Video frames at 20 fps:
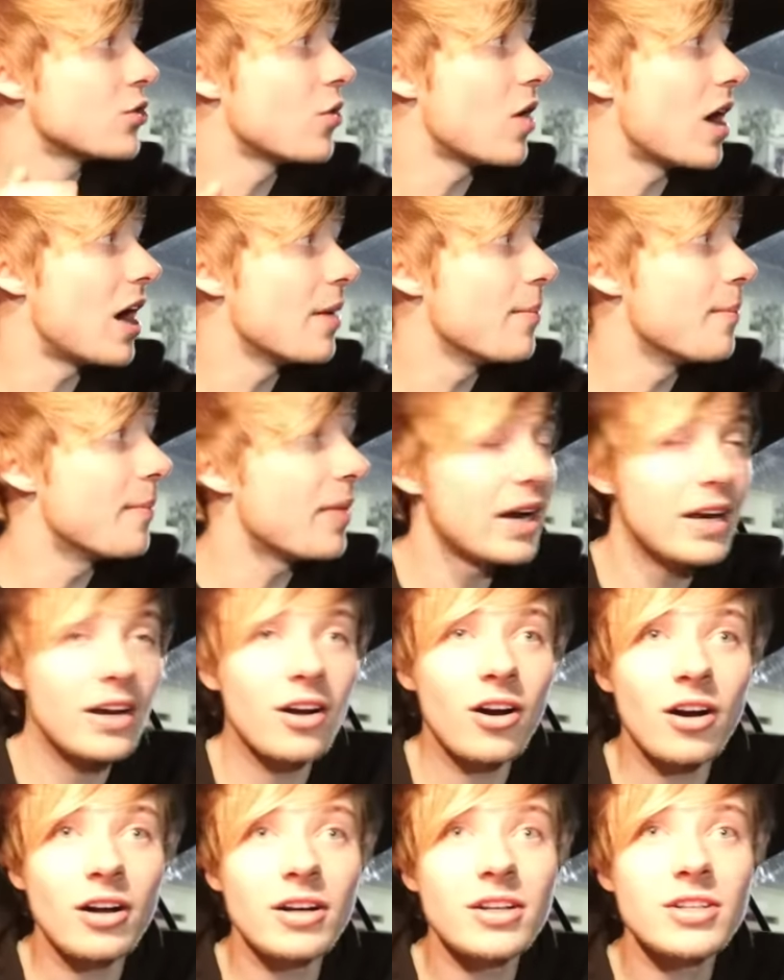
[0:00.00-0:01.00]
So I might
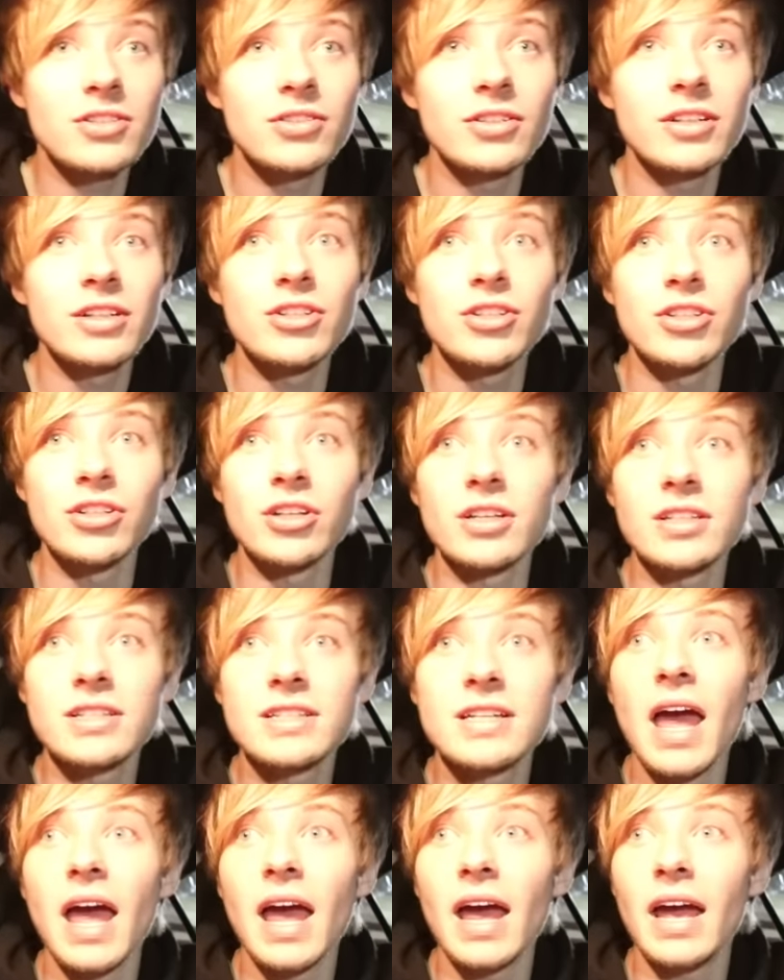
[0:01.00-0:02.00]
honestly
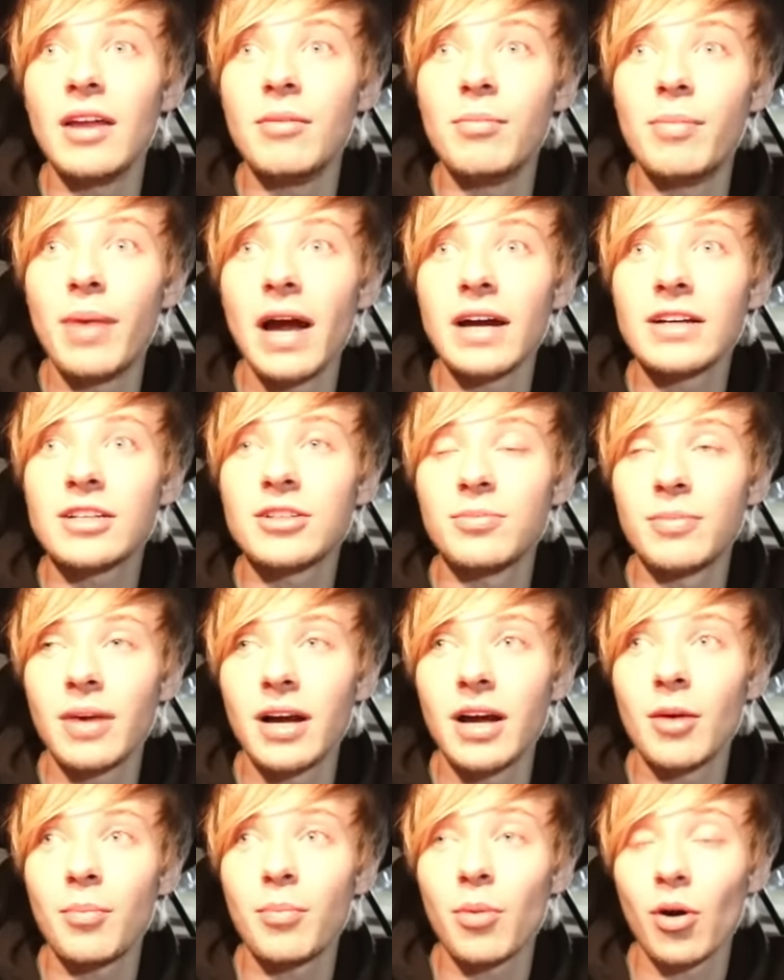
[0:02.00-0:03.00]
just head back to
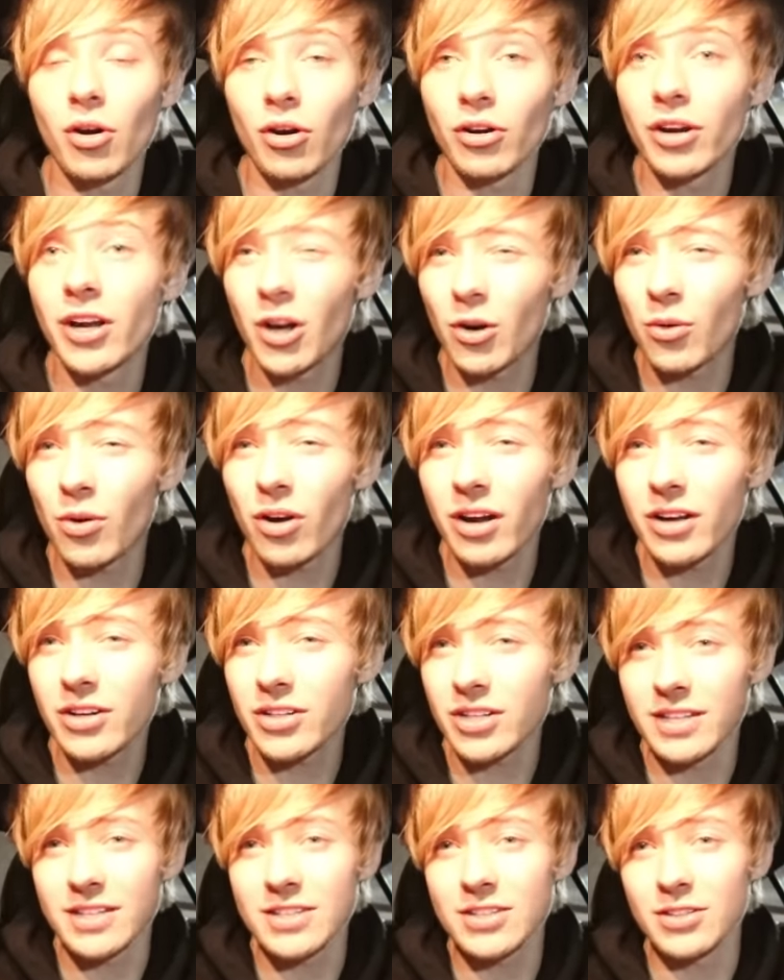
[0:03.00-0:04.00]
my parking
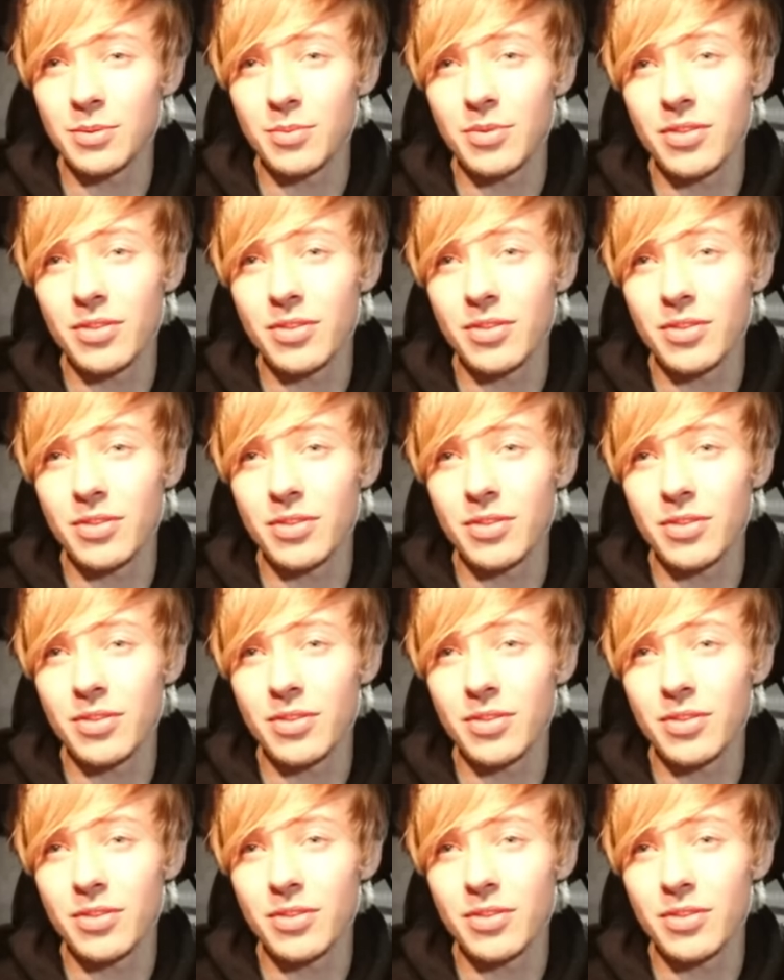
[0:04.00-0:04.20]
garage and sleep